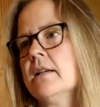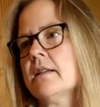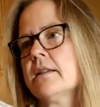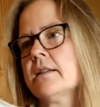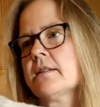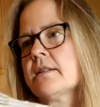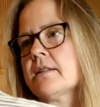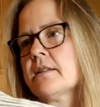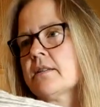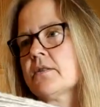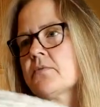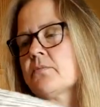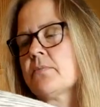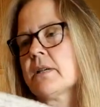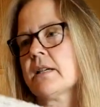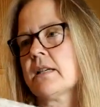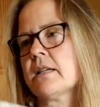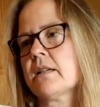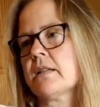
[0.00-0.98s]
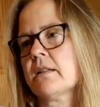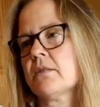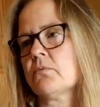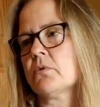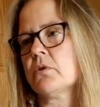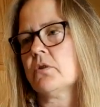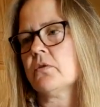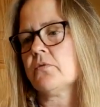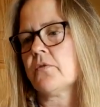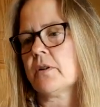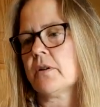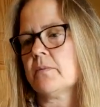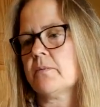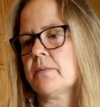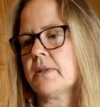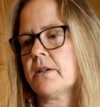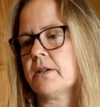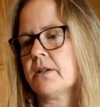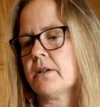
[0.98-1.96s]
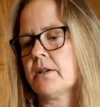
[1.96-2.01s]
This is with wool from
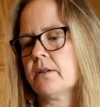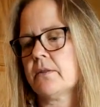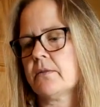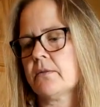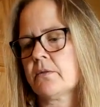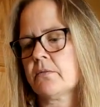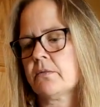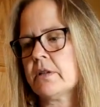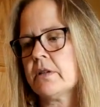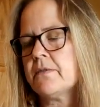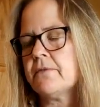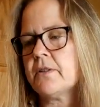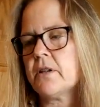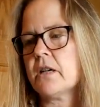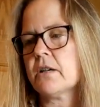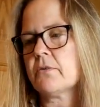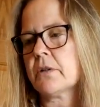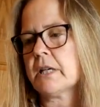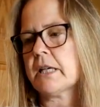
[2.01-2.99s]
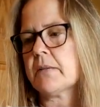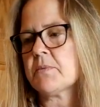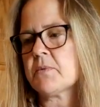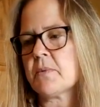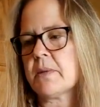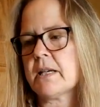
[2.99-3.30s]
the three fawn rams.